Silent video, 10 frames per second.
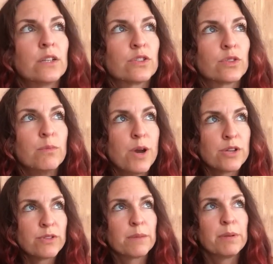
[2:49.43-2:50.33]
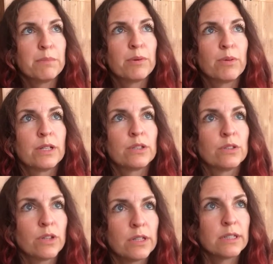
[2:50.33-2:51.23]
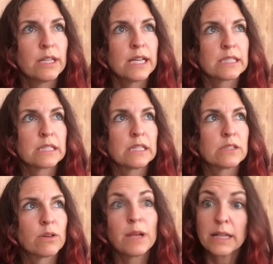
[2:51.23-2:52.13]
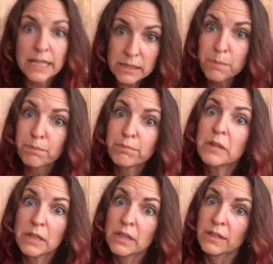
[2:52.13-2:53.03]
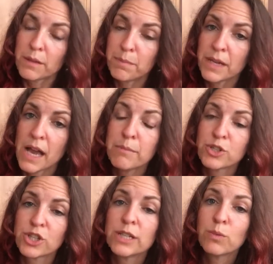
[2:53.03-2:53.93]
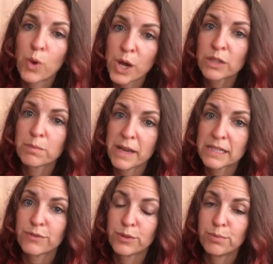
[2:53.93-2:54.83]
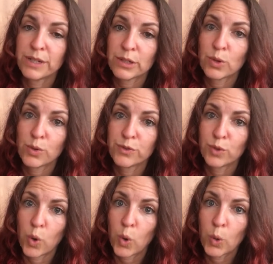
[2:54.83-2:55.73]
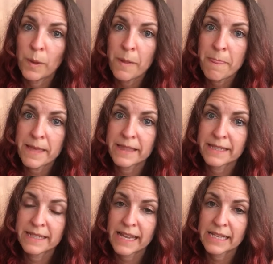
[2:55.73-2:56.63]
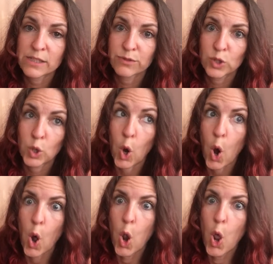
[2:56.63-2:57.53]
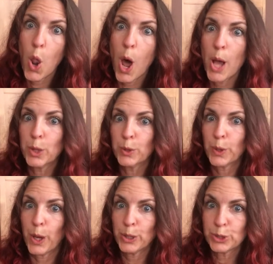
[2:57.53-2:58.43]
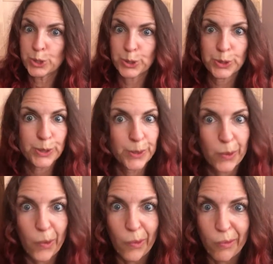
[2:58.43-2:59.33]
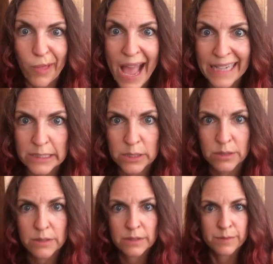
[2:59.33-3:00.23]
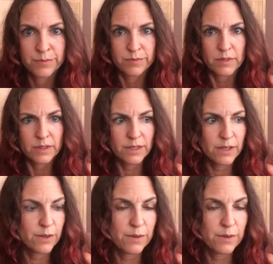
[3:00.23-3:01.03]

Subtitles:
So murdering people when you're not a Nazi is... I guess the PR machine worked better for Britain overall in the days of colonization and all that. Yeah,